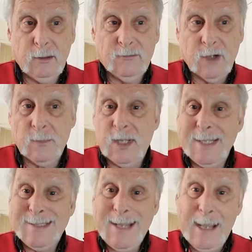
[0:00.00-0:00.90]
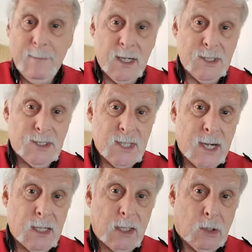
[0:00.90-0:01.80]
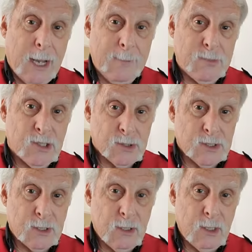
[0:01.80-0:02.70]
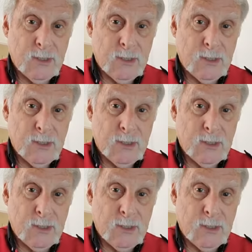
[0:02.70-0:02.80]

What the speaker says: from contaminants that it captures